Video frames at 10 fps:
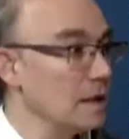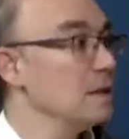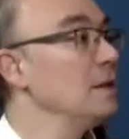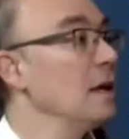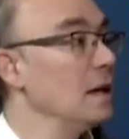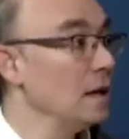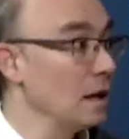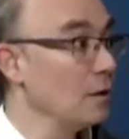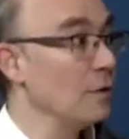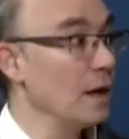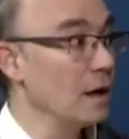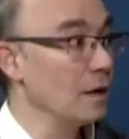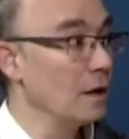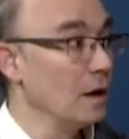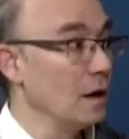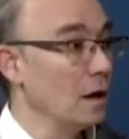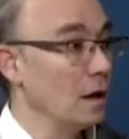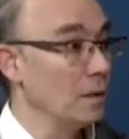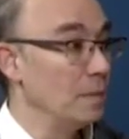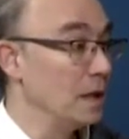hesitating out there
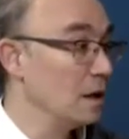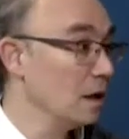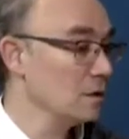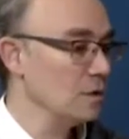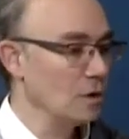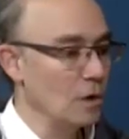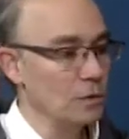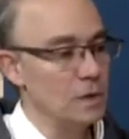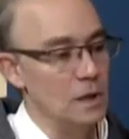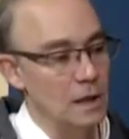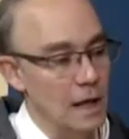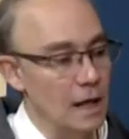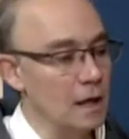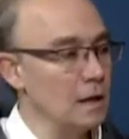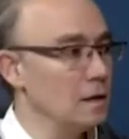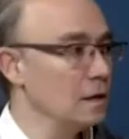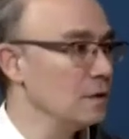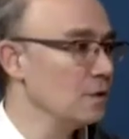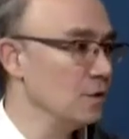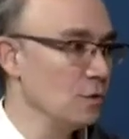because, you know, DNA,
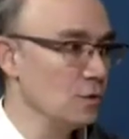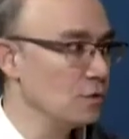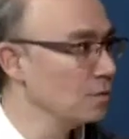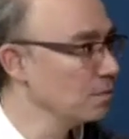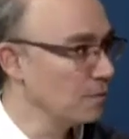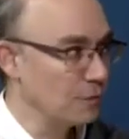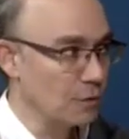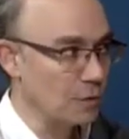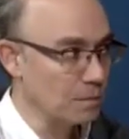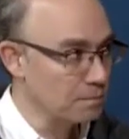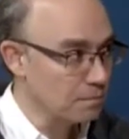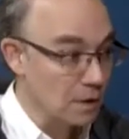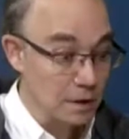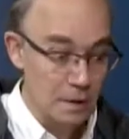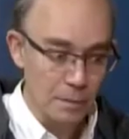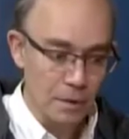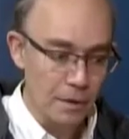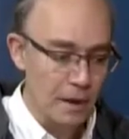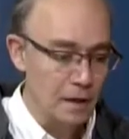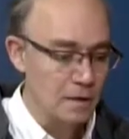it's used for multiple
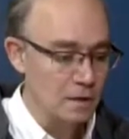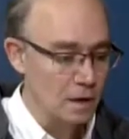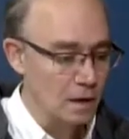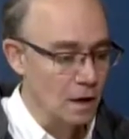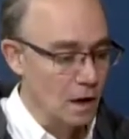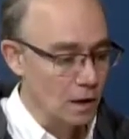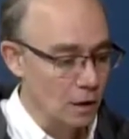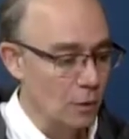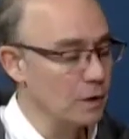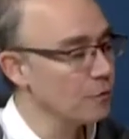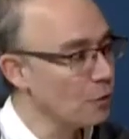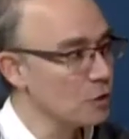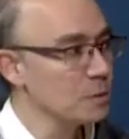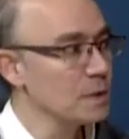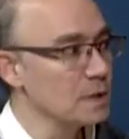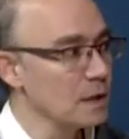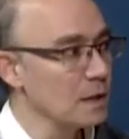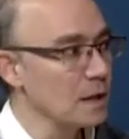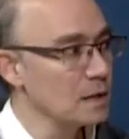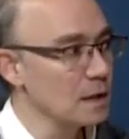things, law enforcement
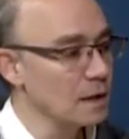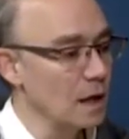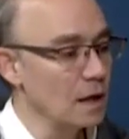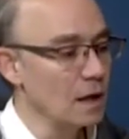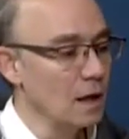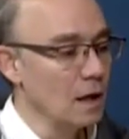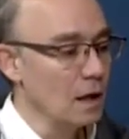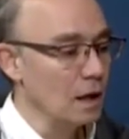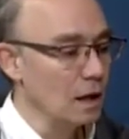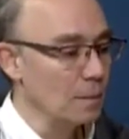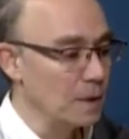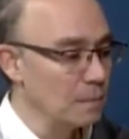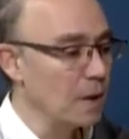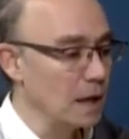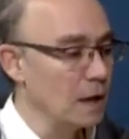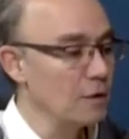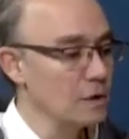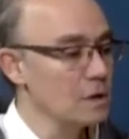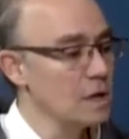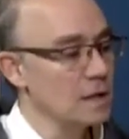and things like that. But
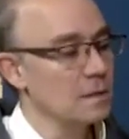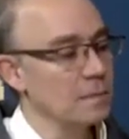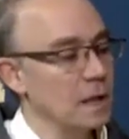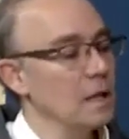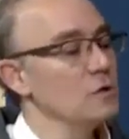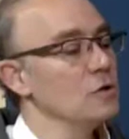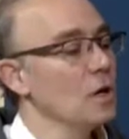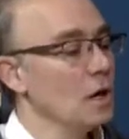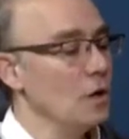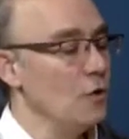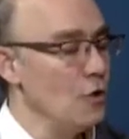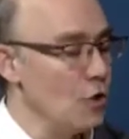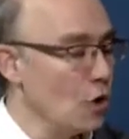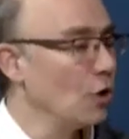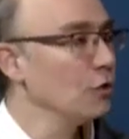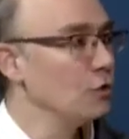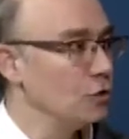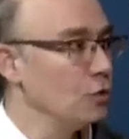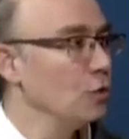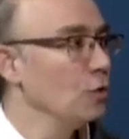MyHeritage has a pledge not
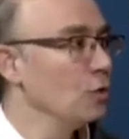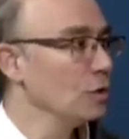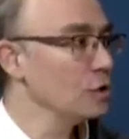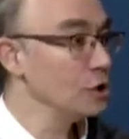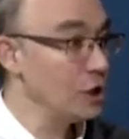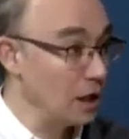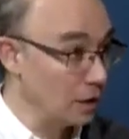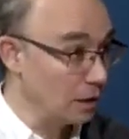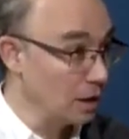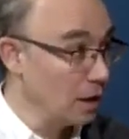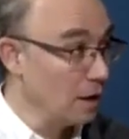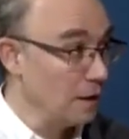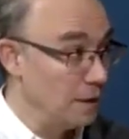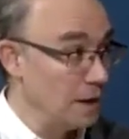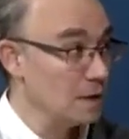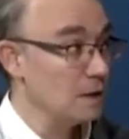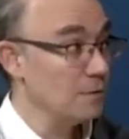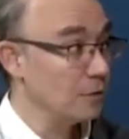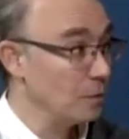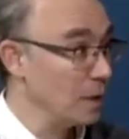to share this
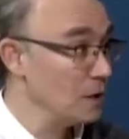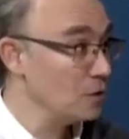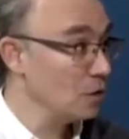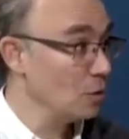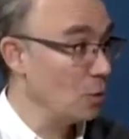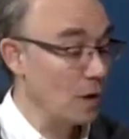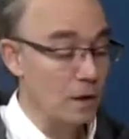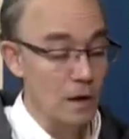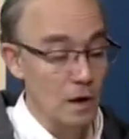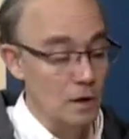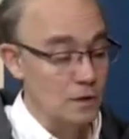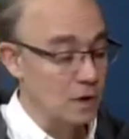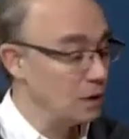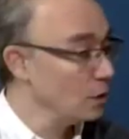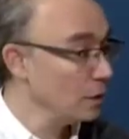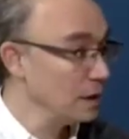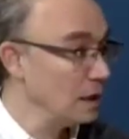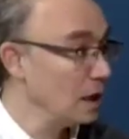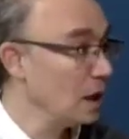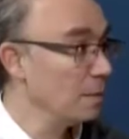information with
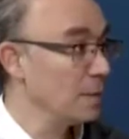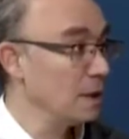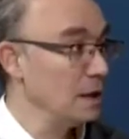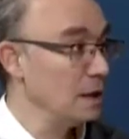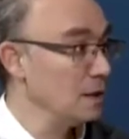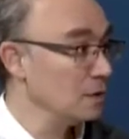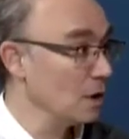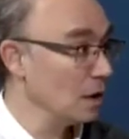security companies,